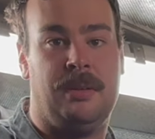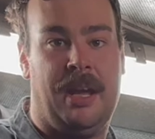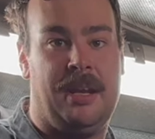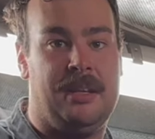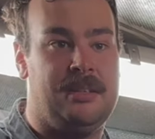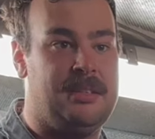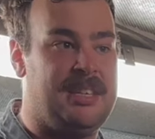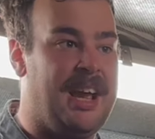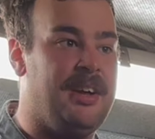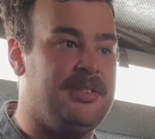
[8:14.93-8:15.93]
and it
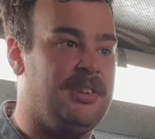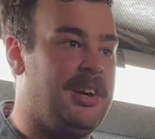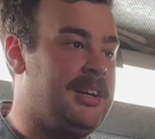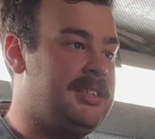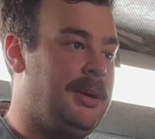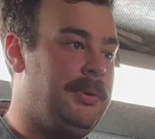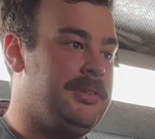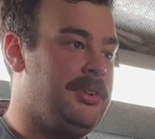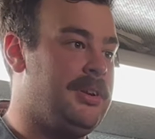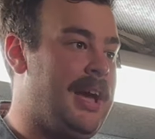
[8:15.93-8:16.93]
sounds like
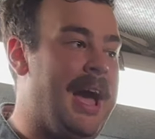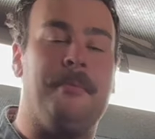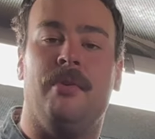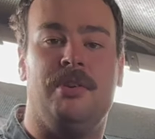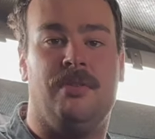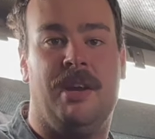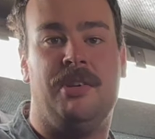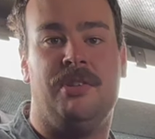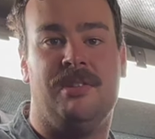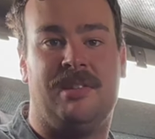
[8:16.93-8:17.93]
someone's got a hammer in your
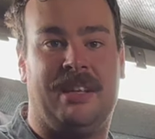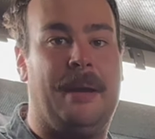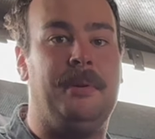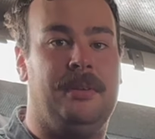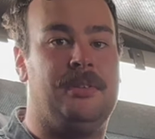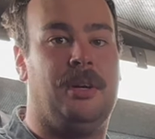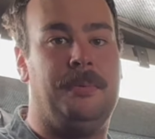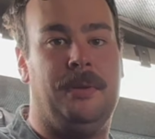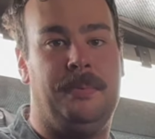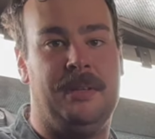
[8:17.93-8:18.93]
engine slapping the top of
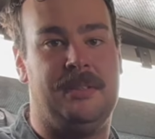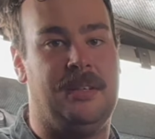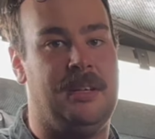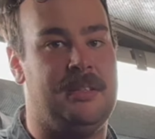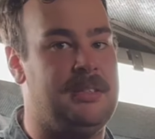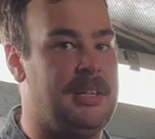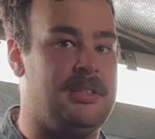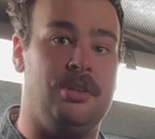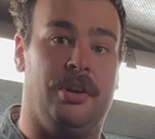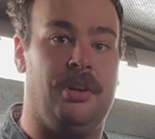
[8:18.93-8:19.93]
your piston.
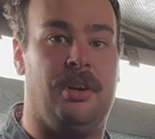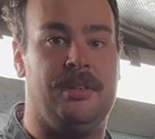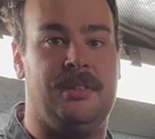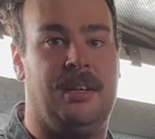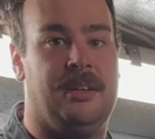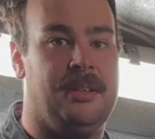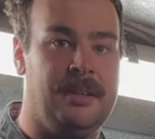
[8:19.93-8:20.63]
It's not a nice sound.